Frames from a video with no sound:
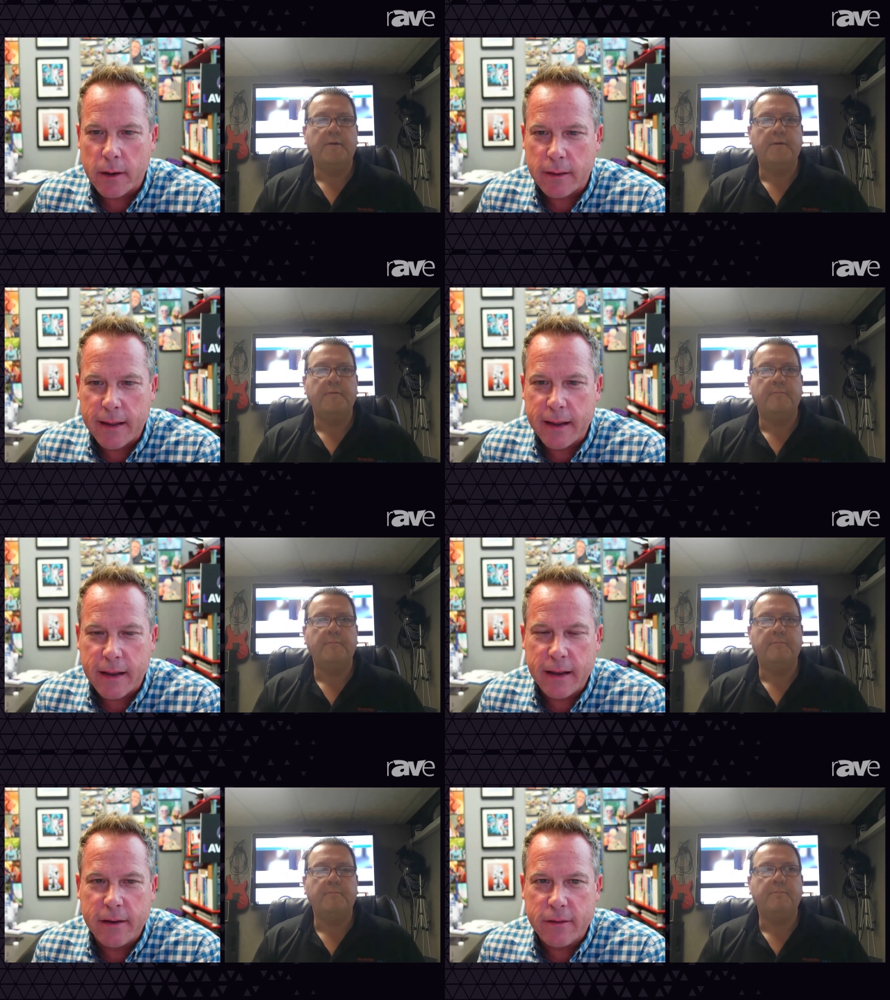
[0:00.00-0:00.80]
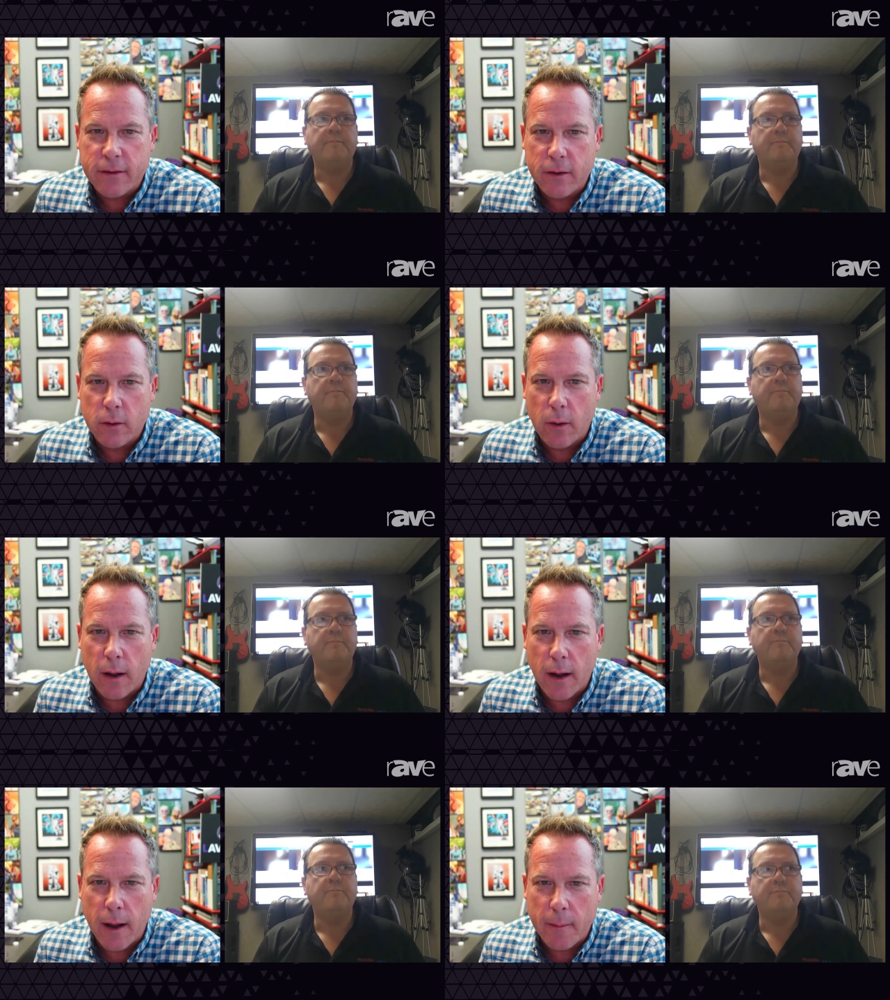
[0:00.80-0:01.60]
Speaker 1: link into
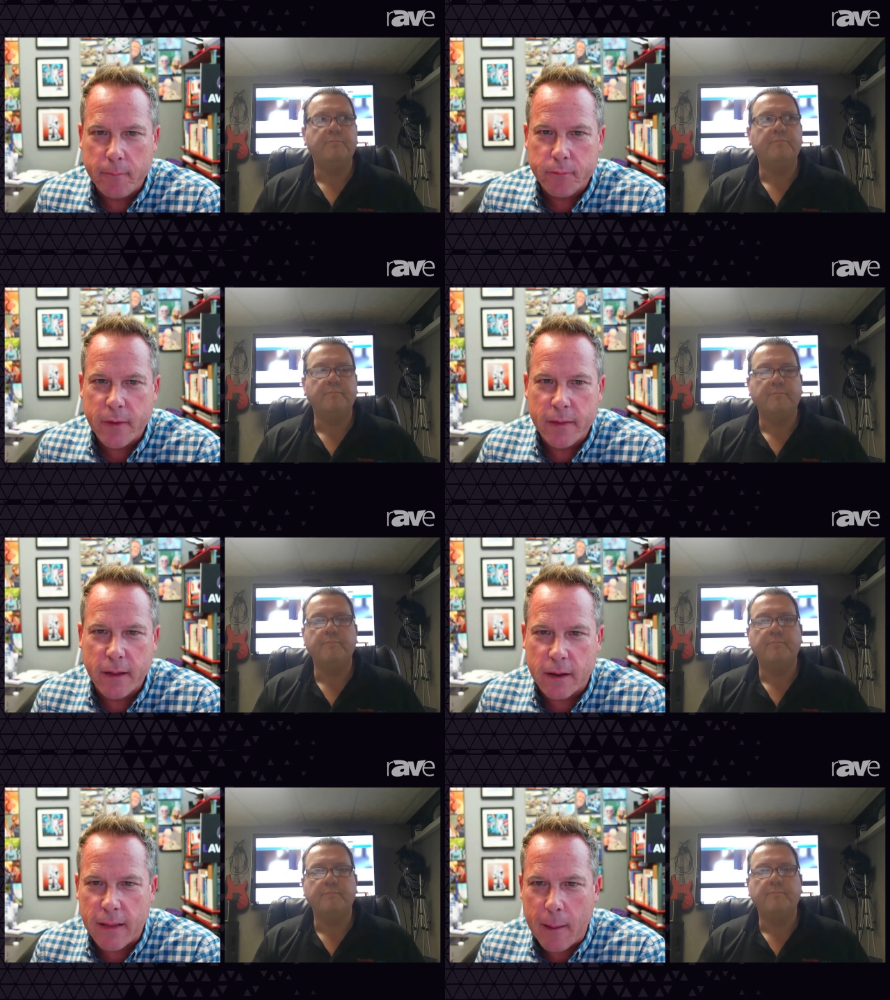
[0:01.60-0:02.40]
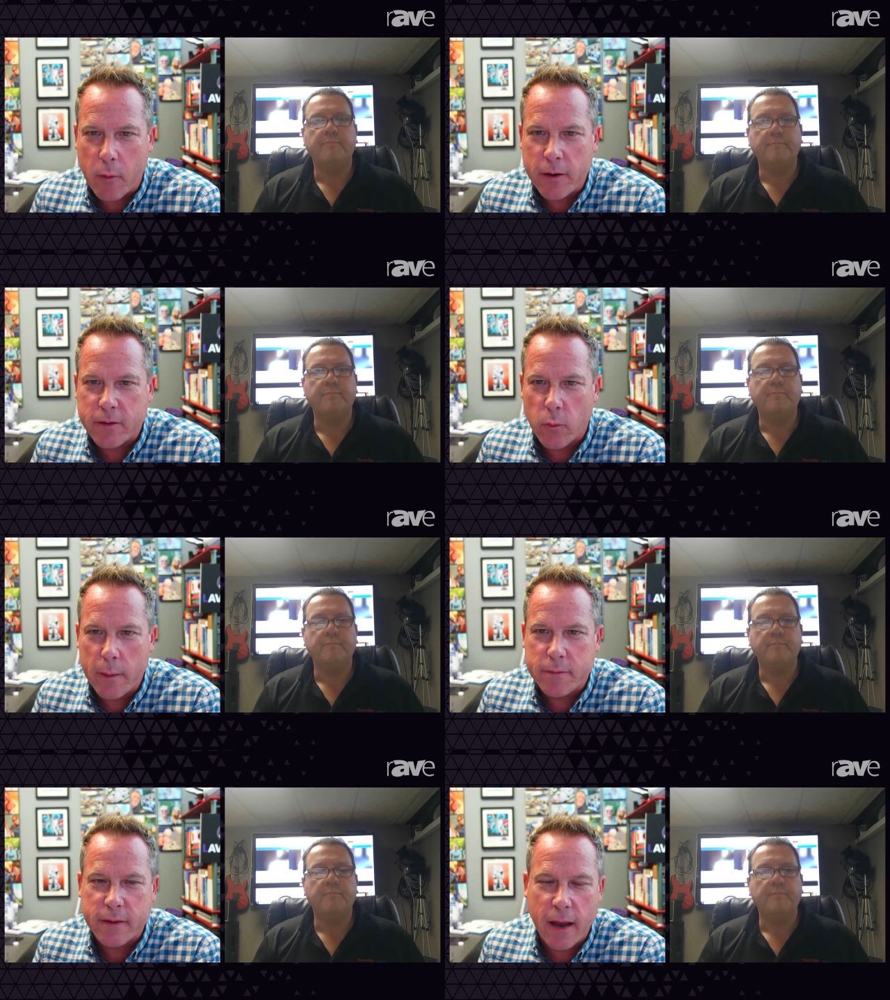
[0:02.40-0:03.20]
the collaboration
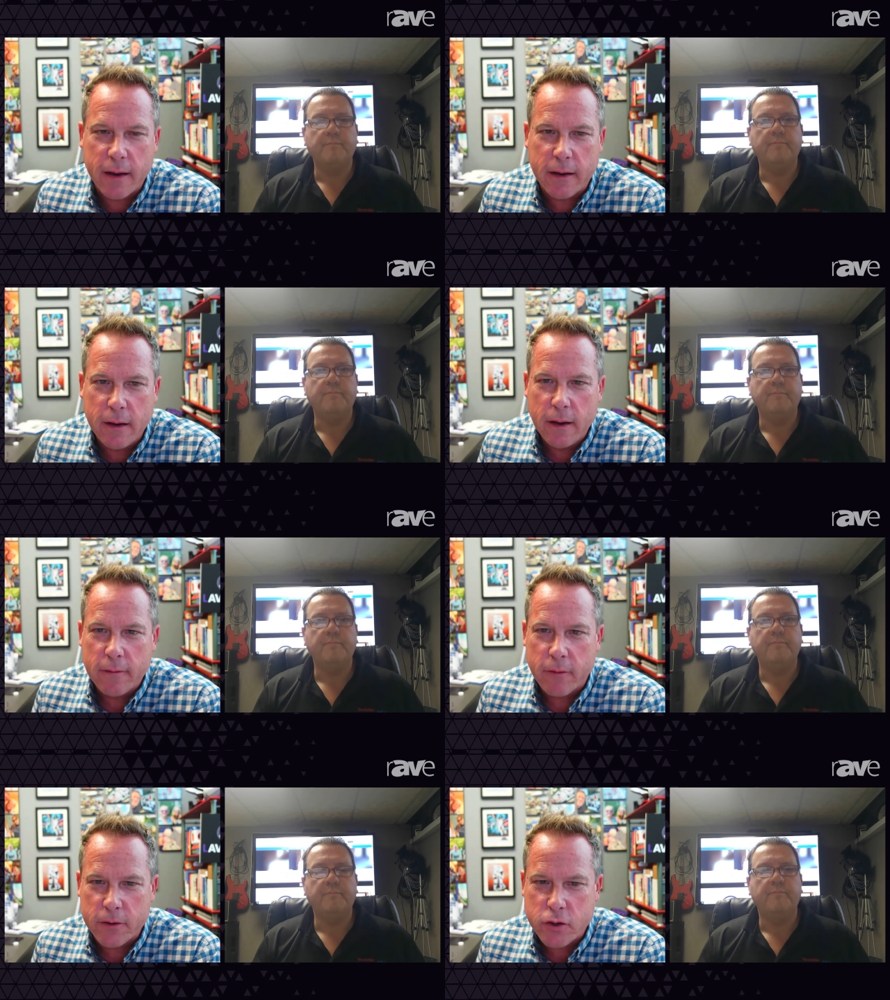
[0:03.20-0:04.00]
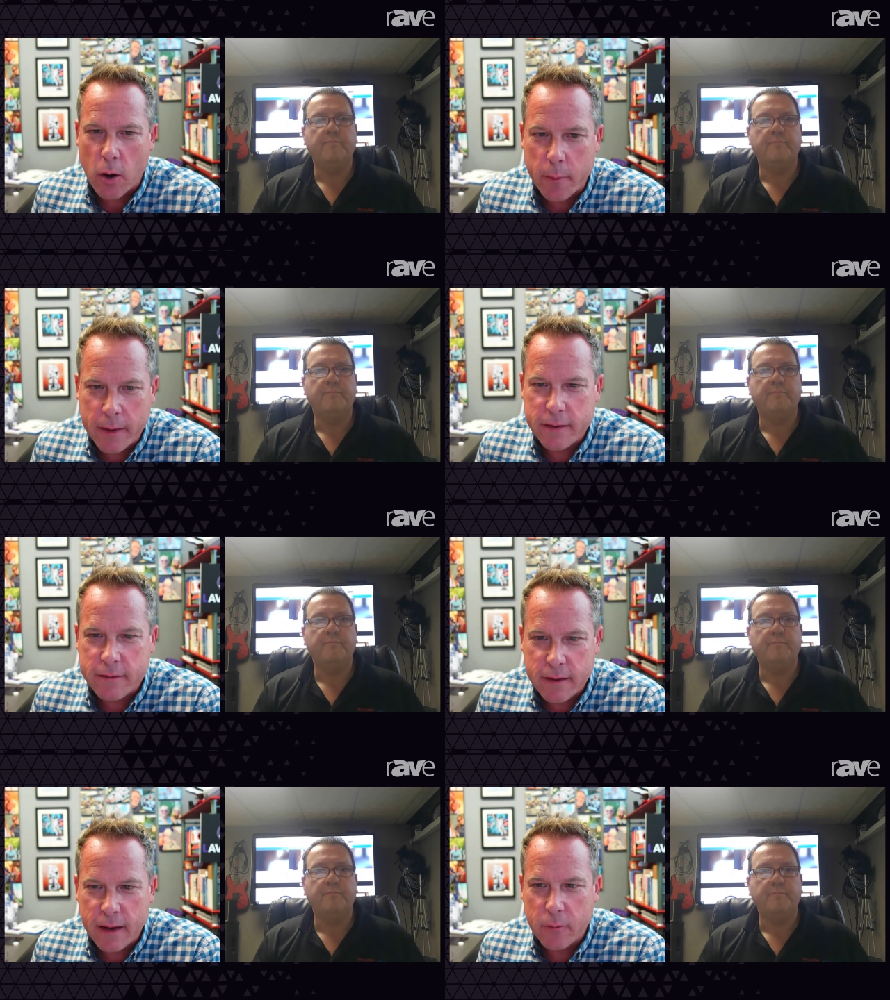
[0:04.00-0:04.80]
website for Sharp
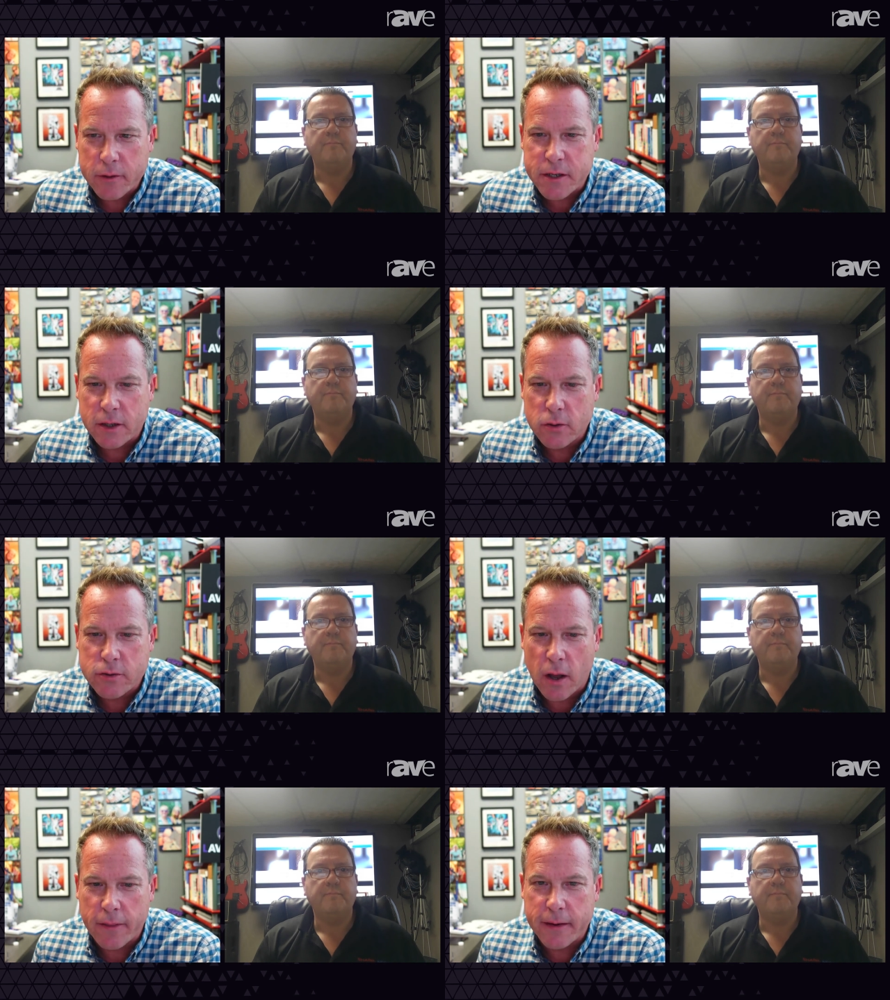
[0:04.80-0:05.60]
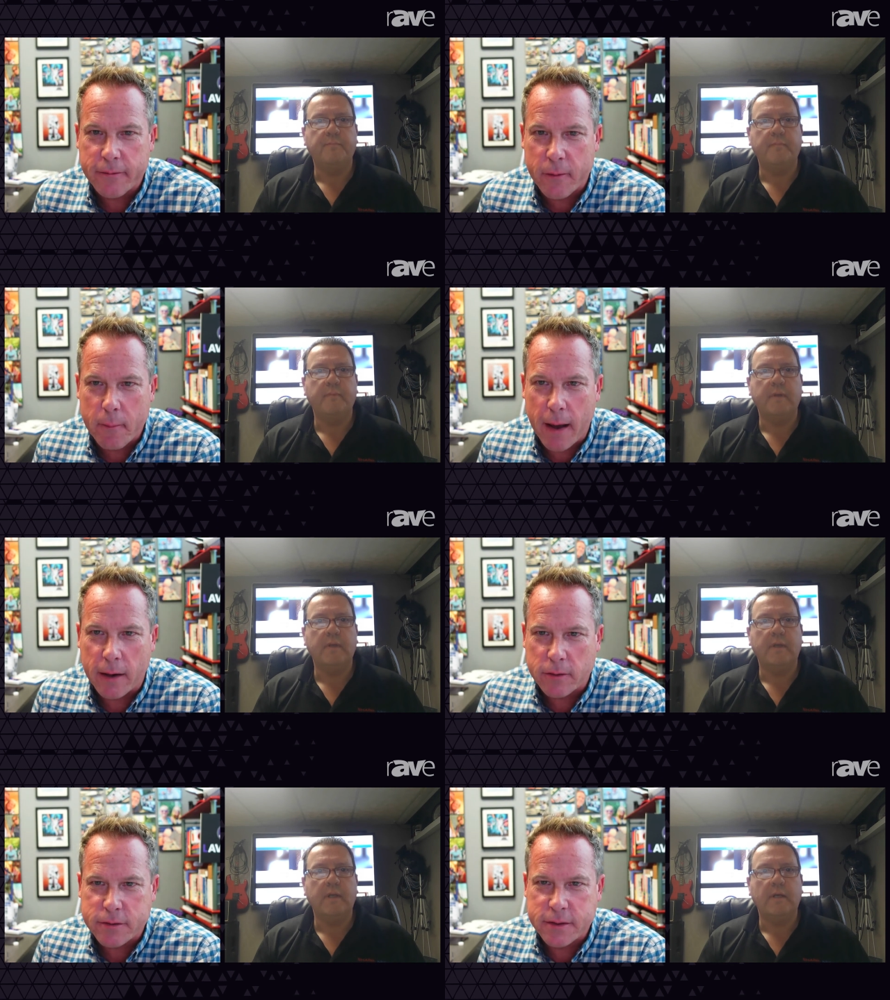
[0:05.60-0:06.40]
NEC, which includes all the different
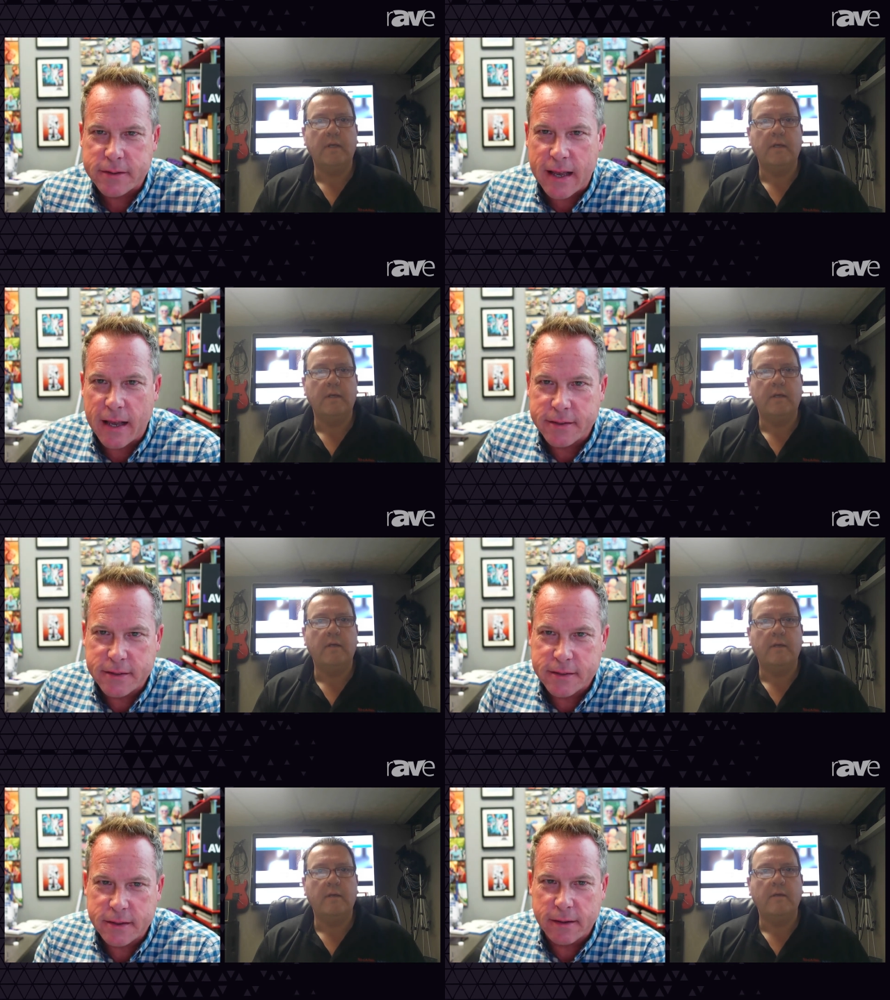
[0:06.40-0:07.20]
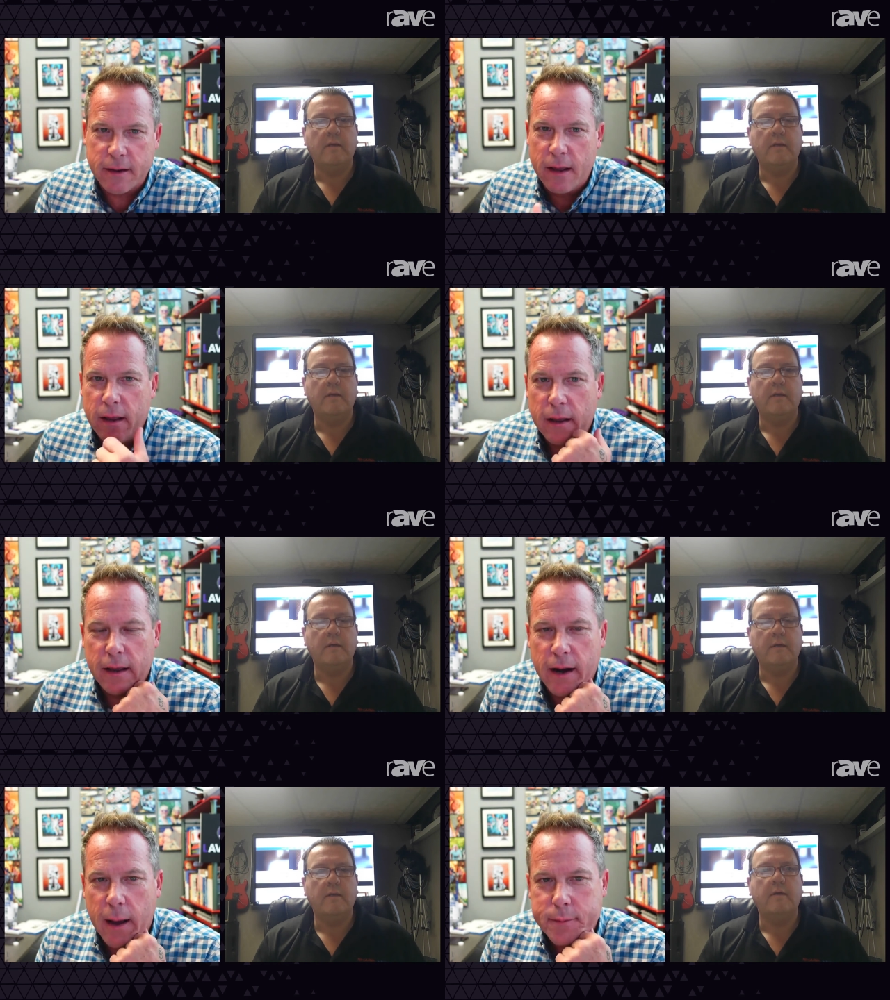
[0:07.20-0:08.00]
models and sizes and
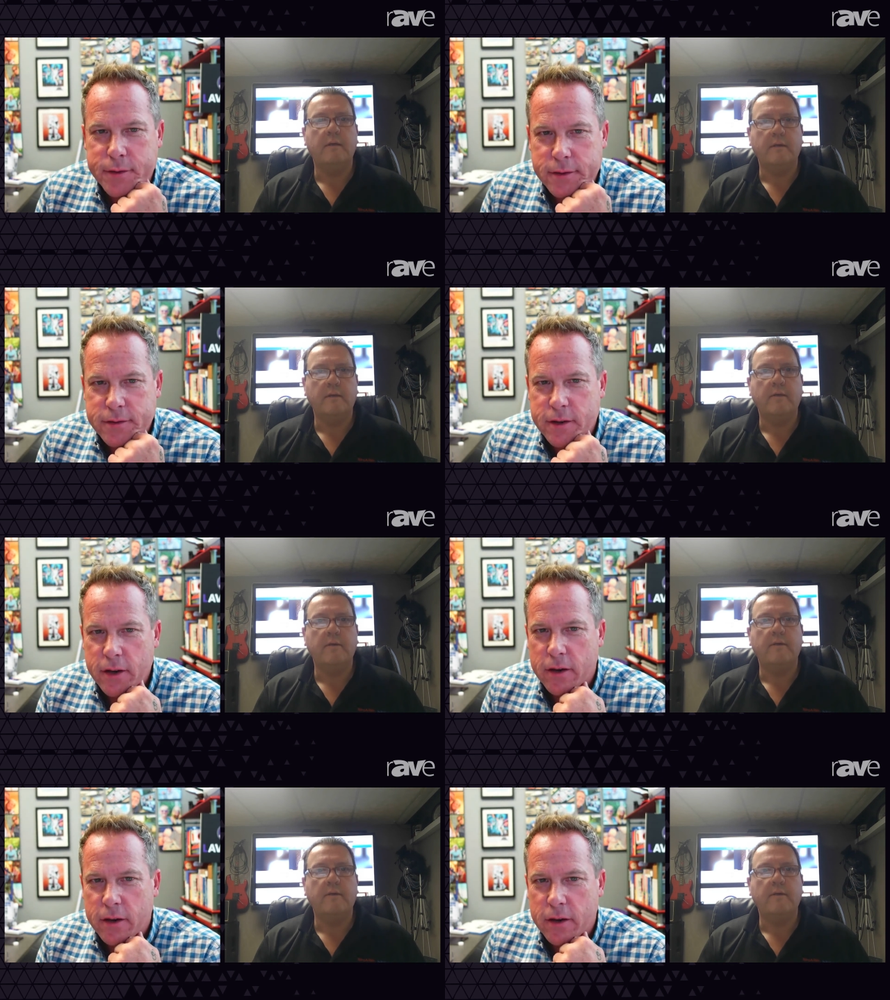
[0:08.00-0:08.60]
options. So